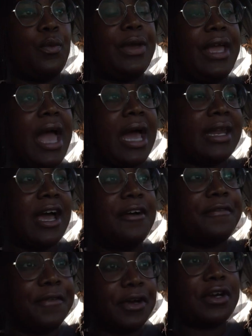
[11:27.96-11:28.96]
We had our
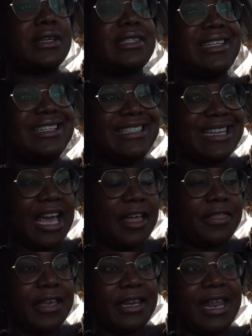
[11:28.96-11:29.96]
first
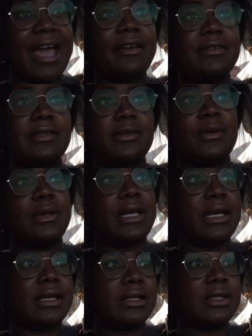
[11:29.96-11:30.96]
death in
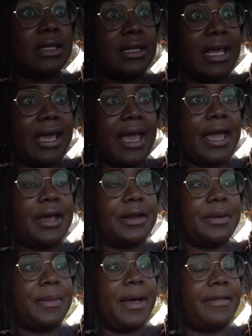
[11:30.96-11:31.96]
Arizona today. I
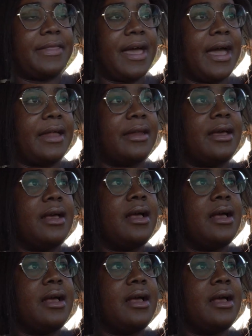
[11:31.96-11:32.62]
heard about that,